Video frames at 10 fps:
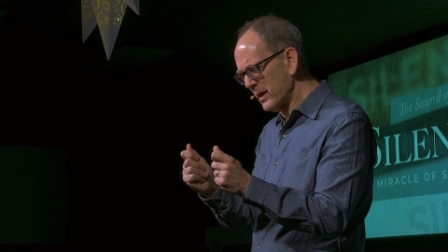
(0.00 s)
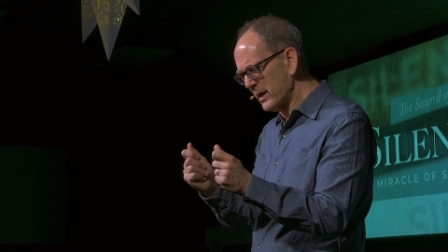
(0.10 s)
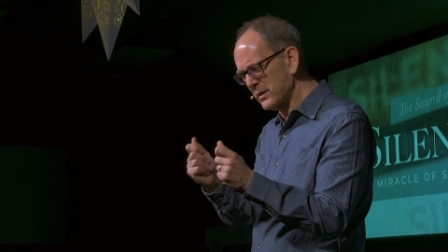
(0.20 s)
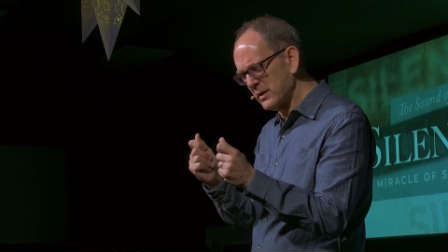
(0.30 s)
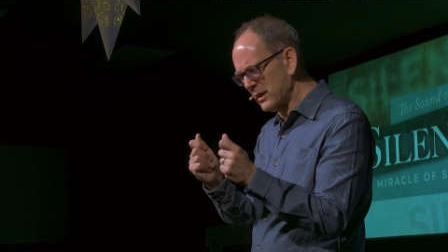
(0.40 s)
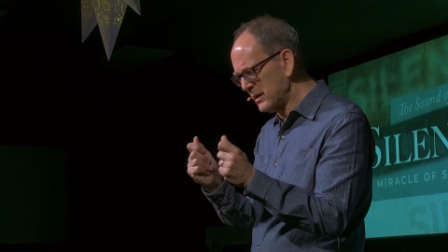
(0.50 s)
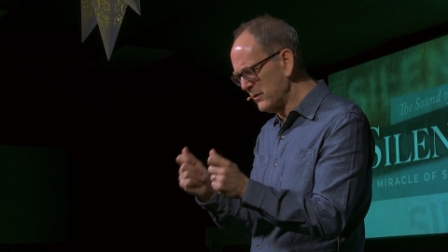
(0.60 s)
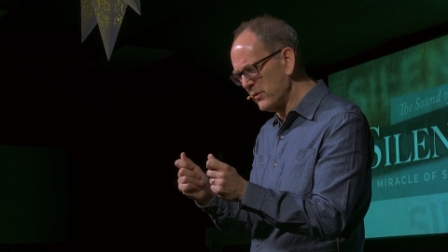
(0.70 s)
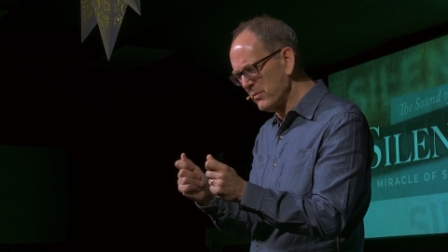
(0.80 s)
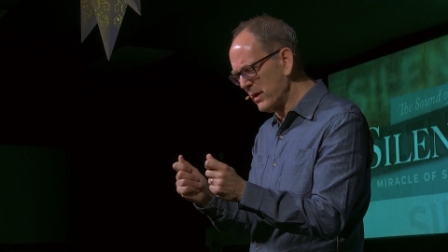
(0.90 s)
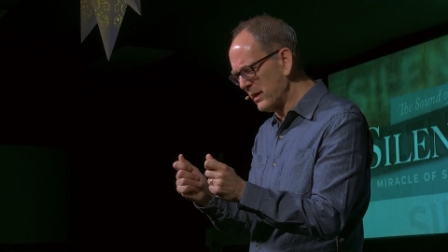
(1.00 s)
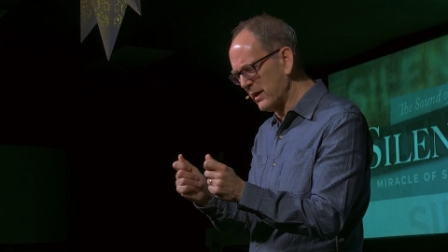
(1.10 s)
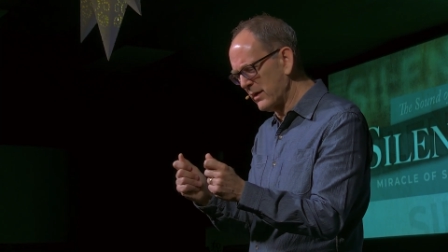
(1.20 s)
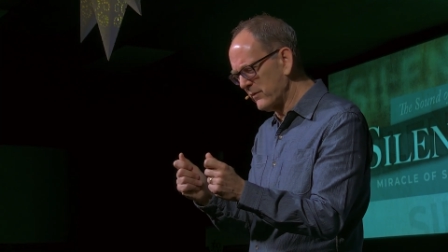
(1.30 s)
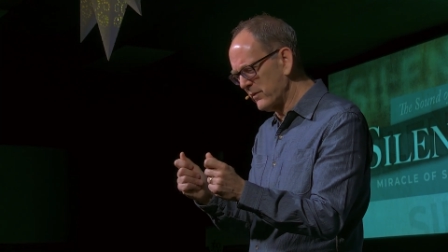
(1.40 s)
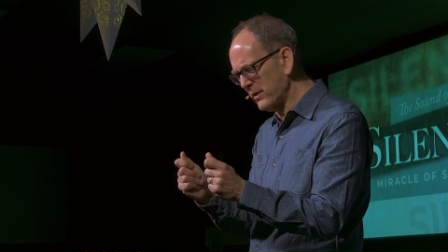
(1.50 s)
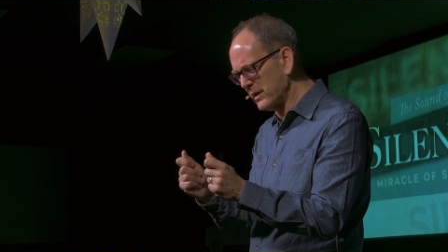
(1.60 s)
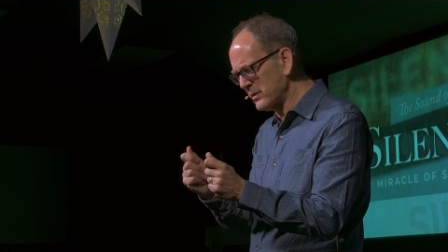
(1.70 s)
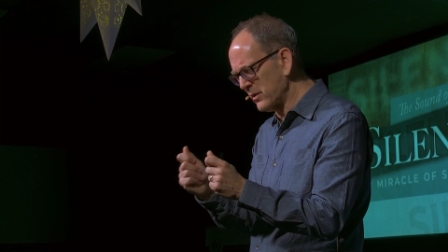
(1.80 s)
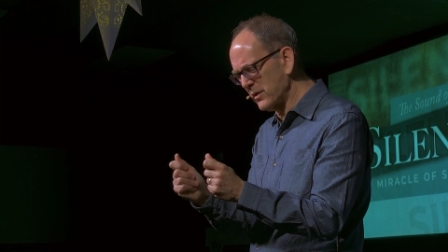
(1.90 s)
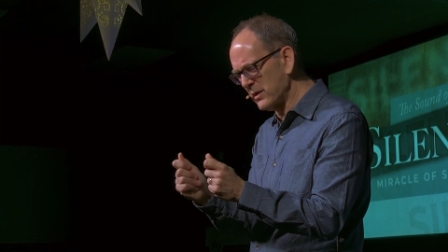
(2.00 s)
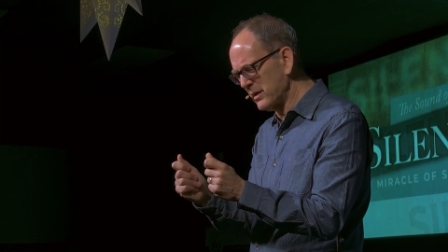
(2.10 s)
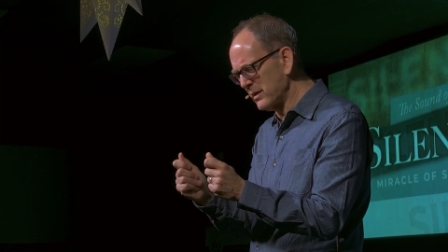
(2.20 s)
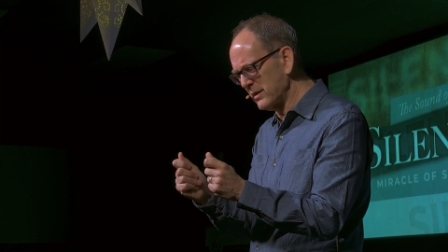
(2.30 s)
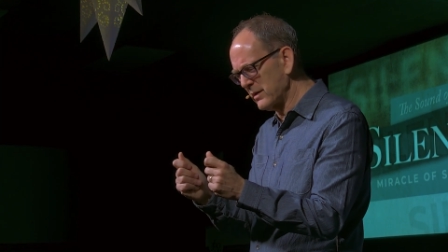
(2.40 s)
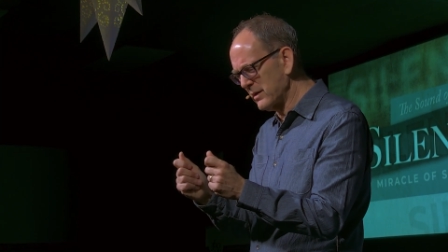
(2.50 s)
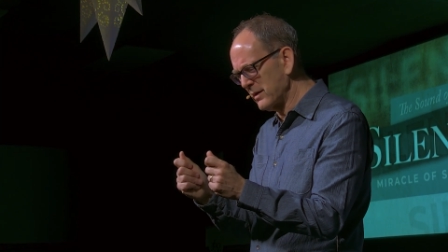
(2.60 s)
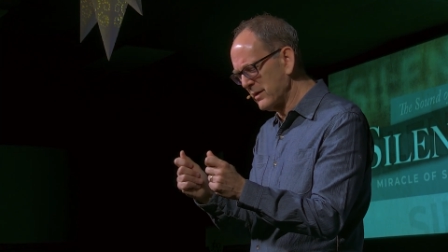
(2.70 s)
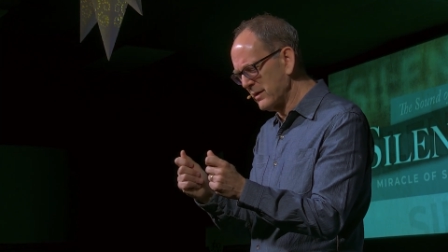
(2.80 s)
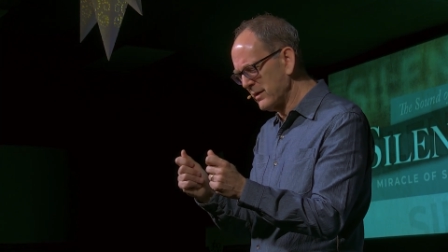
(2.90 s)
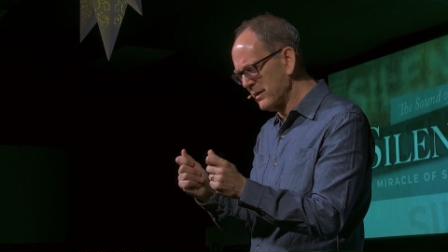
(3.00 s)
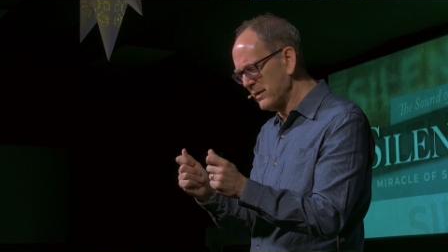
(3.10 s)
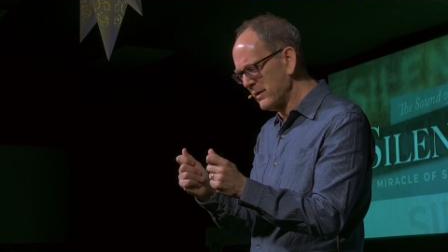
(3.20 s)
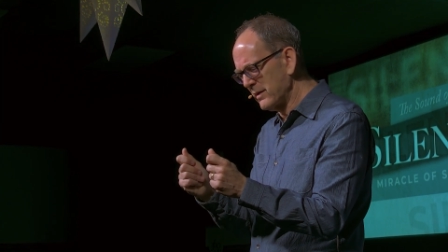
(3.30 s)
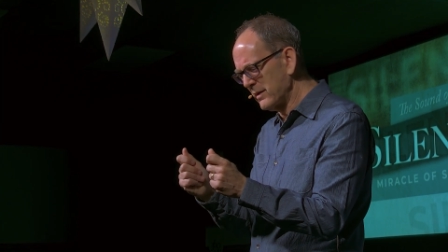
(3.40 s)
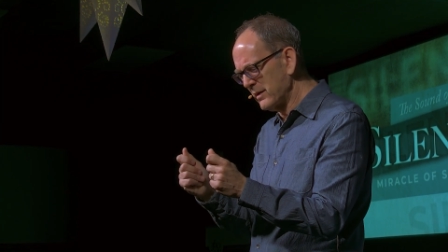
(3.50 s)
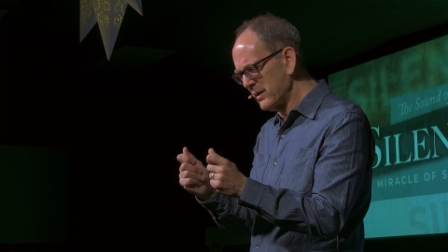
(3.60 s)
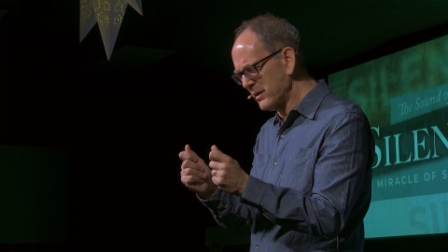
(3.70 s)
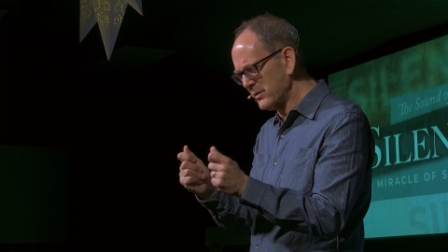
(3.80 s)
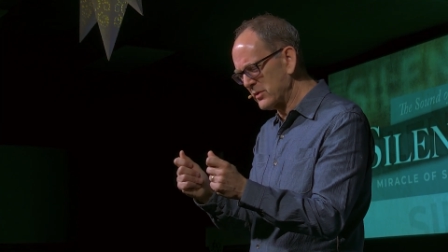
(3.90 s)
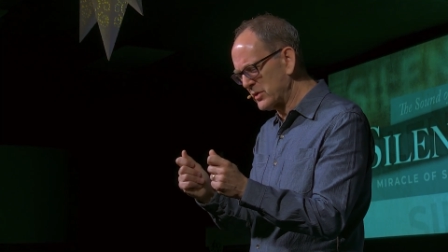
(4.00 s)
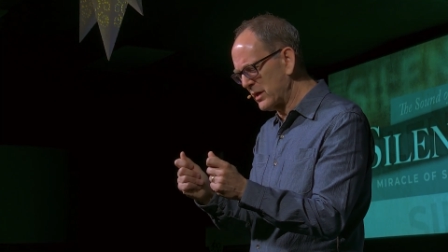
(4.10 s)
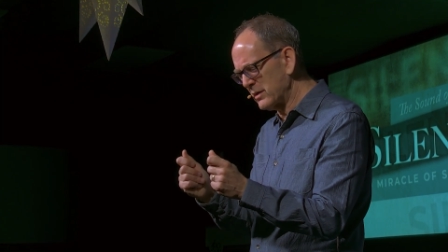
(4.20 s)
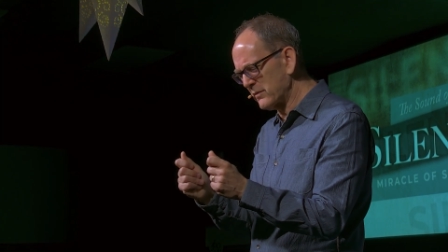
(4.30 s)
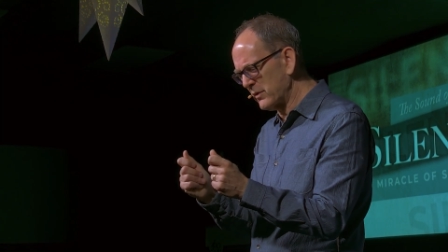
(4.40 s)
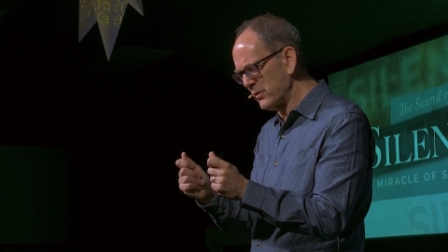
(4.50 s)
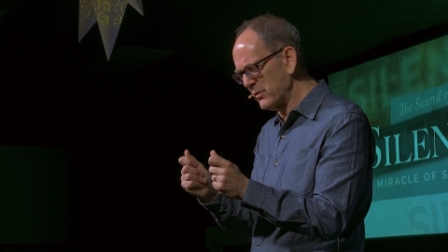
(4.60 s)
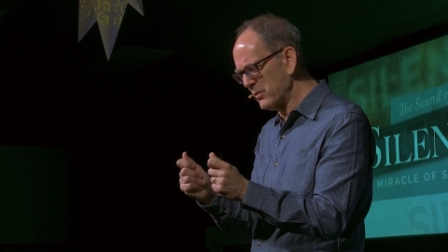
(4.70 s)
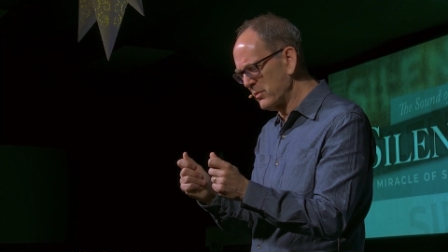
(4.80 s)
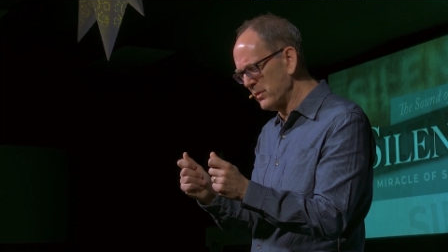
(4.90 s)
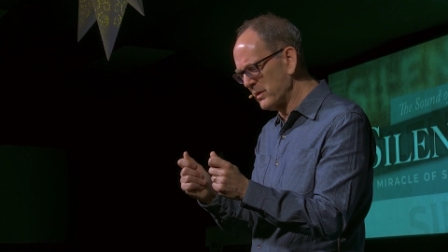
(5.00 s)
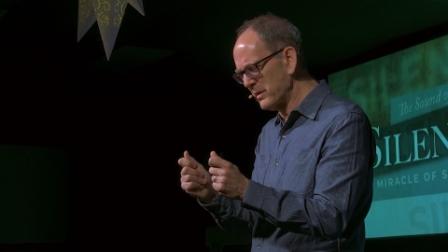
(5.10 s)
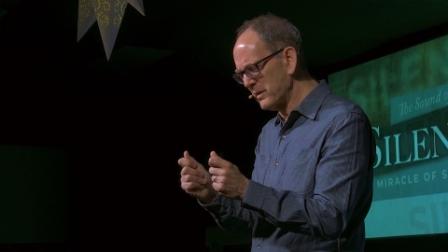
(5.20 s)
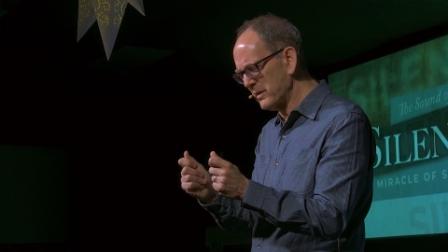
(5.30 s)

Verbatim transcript: I, I give you my life. I turn it in in exchange for your new one.